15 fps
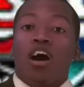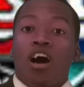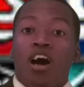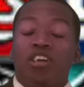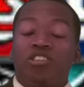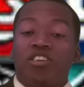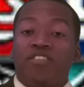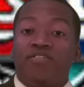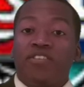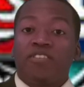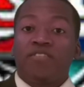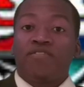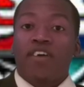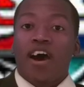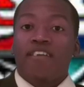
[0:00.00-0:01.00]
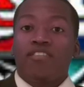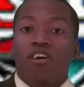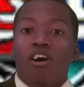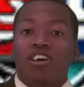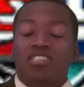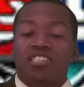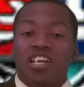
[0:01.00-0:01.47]
155
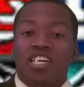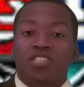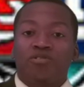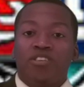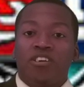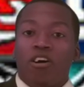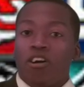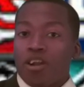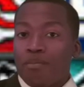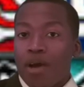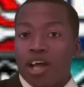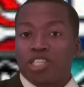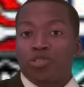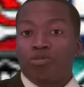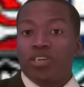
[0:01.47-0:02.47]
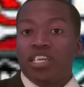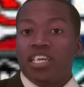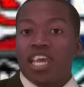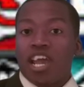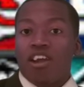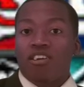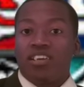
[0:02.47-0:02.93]
yards last week on about 20
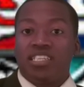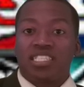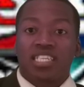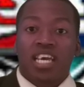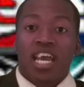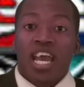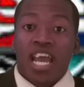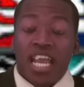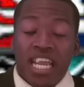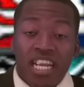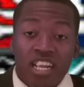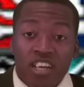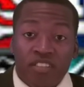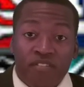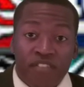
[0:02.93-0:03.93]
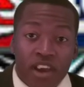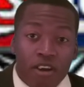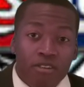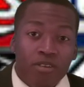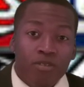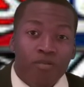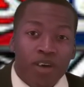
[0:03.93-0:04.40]
carries. He looked
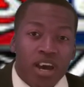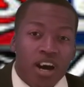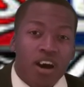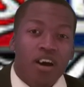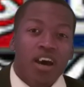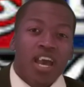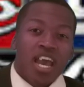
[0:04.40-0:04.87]
very well.